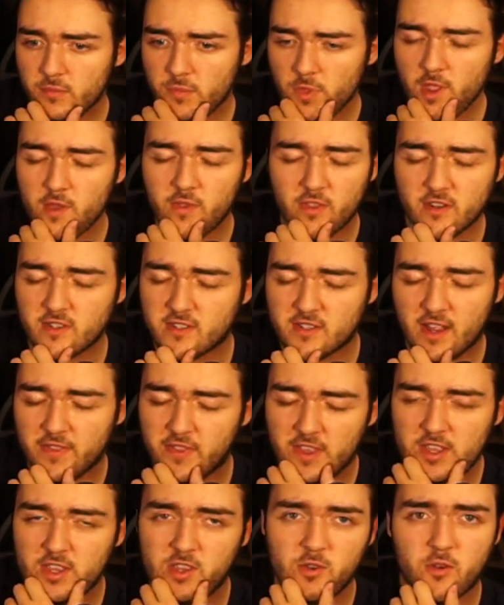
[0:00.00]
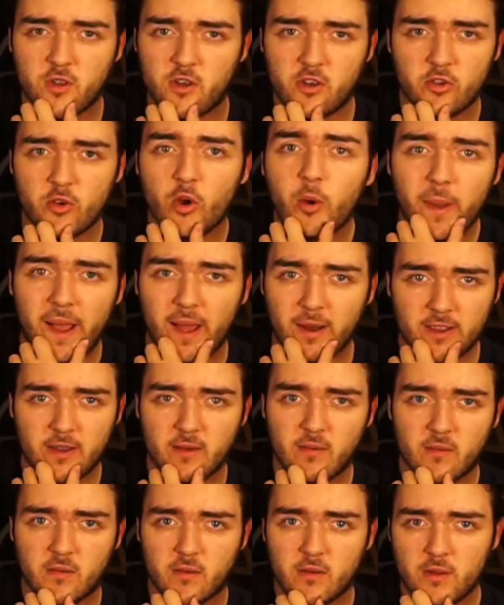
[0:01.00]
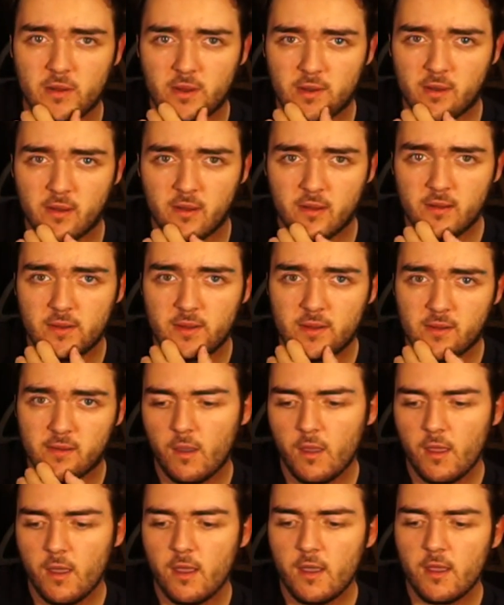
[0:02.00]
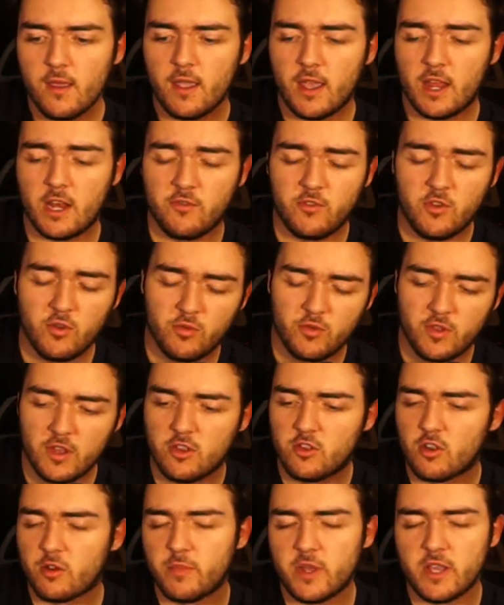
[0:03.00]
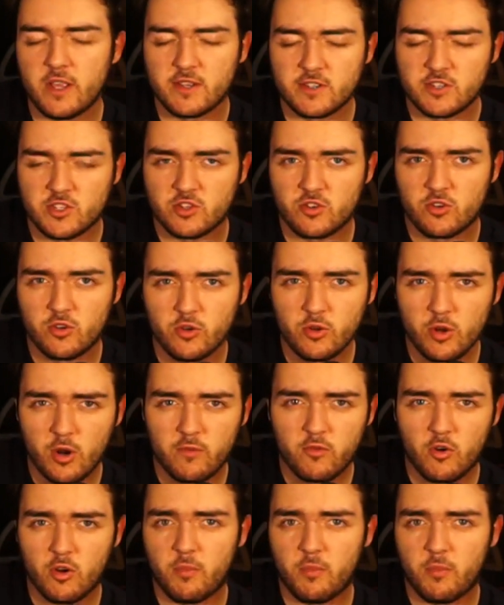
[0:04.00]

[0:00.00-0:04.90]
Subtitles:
There's nothing you can do about it. And if you think you're being screwed over